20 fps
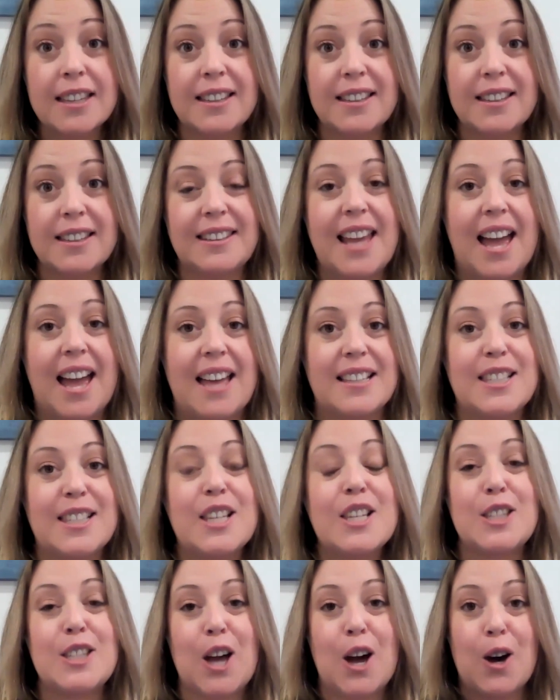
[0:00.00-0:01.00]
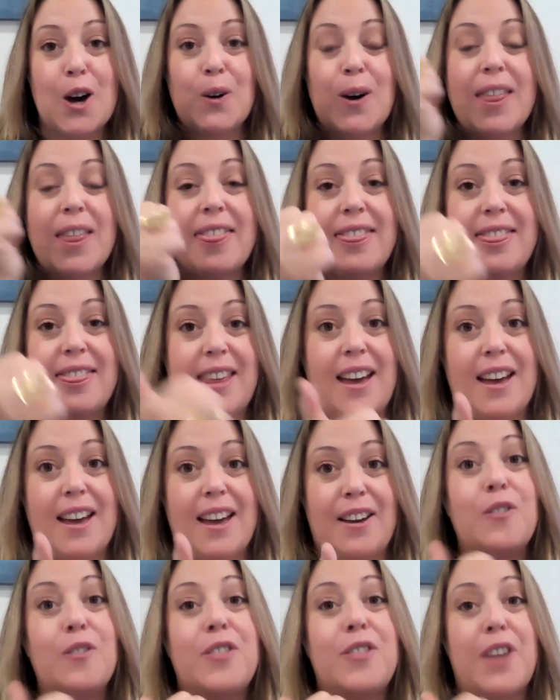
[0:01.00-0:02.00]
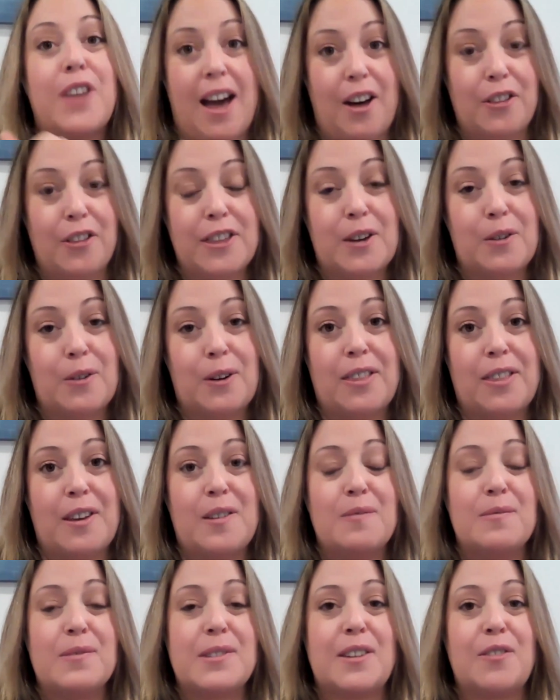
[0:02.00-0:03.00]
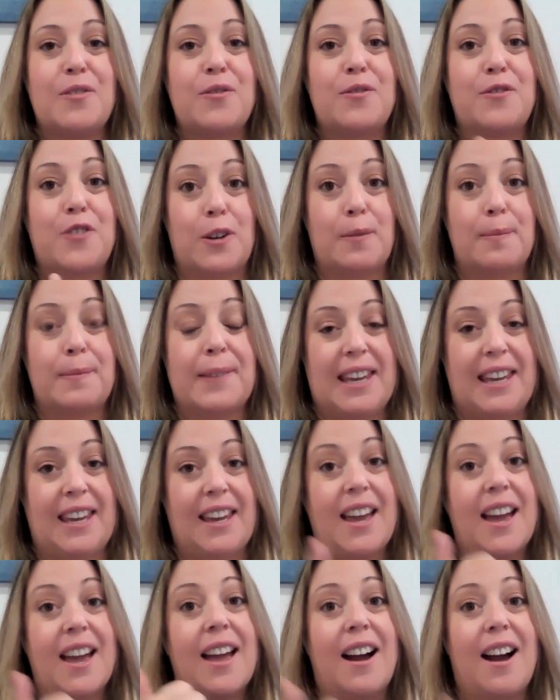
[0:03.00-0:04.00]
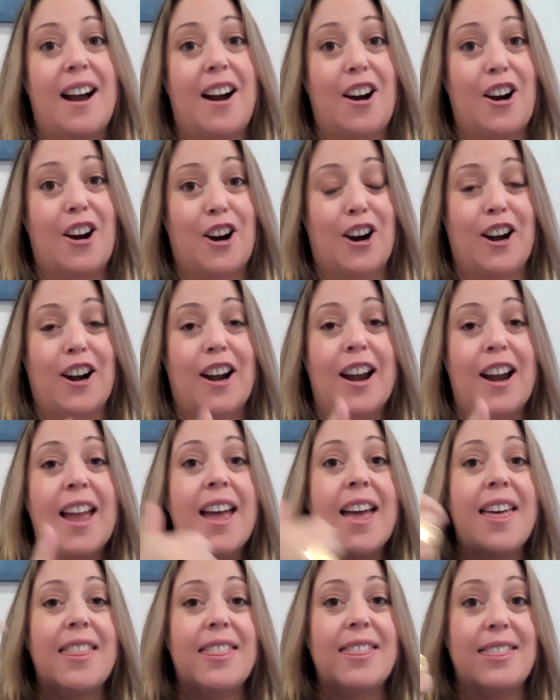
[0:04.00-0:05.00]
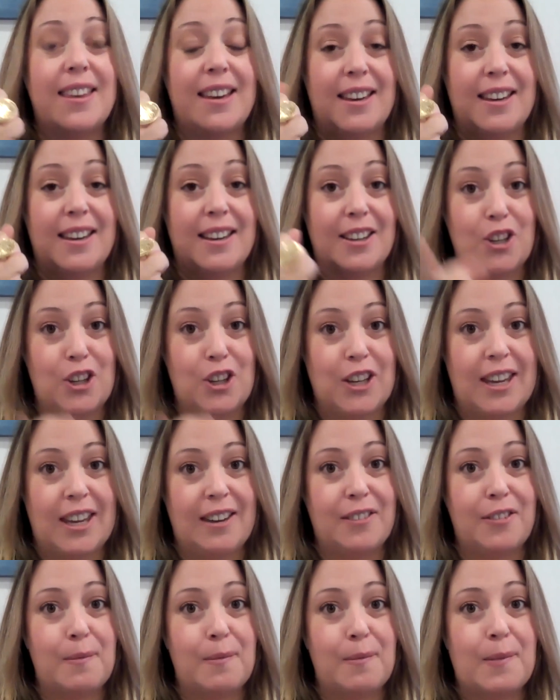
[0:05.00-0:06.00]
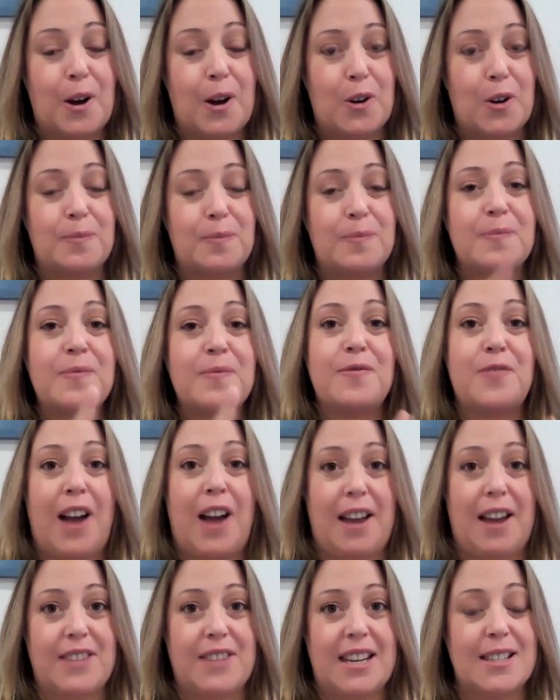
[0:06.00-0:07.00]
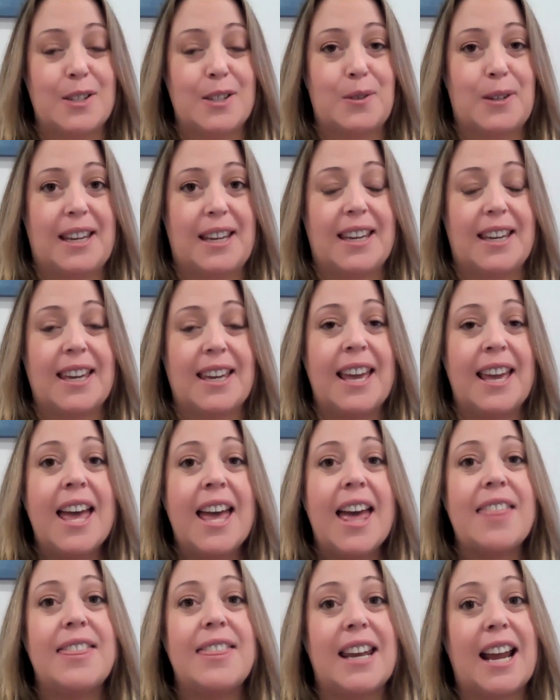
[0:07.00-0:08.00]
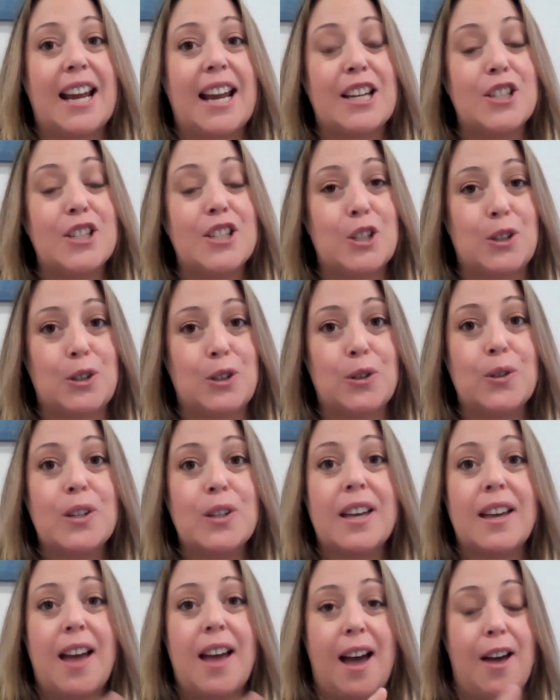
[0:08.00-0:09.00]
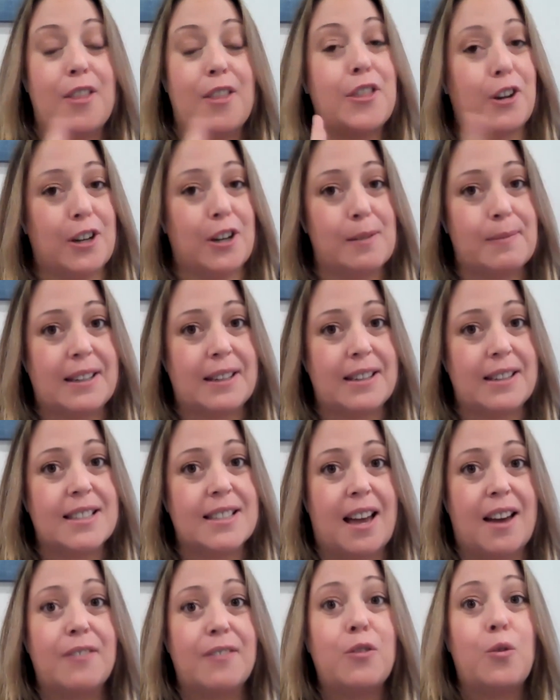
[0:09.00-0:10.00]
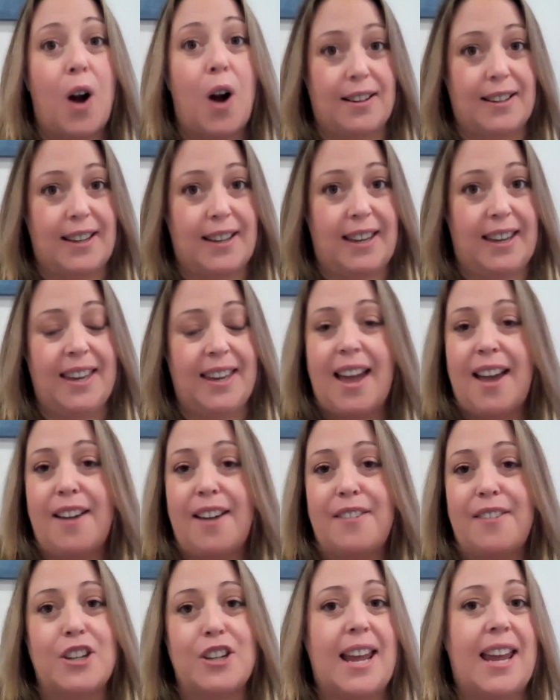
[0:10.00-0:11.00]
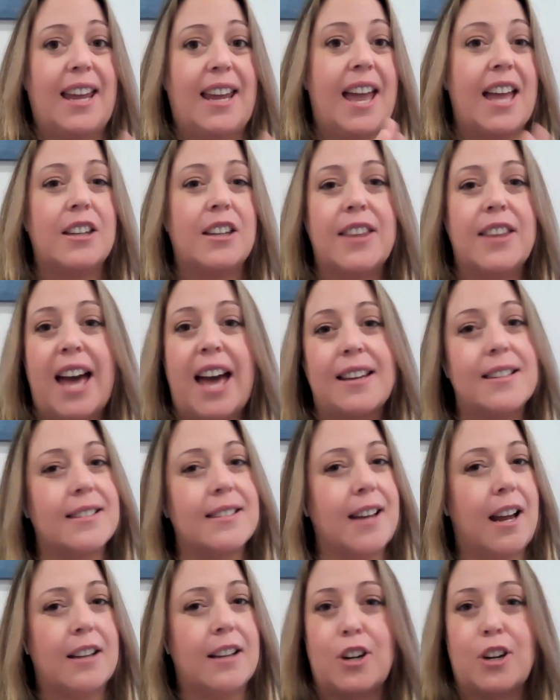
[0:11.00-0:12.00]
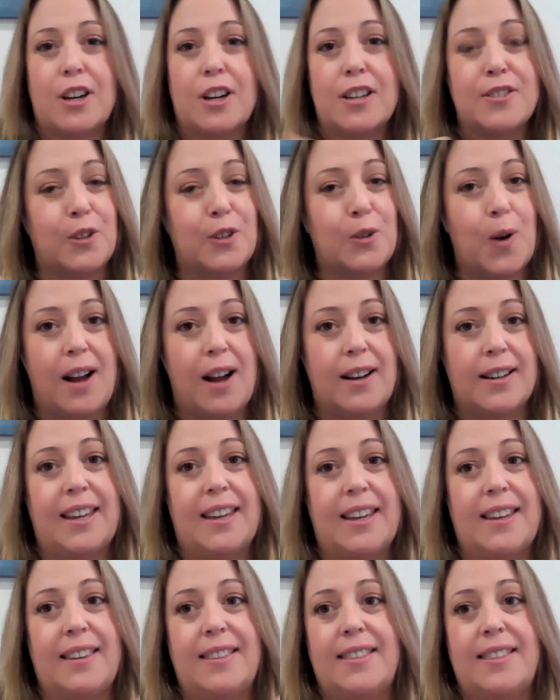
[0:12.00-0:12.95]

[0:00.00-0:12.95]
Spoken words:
Yes. So the healthy rhythms for me are the cooking from home 5 days a week. Then I do 30 minutes of walking every day. And that is not stressful walking.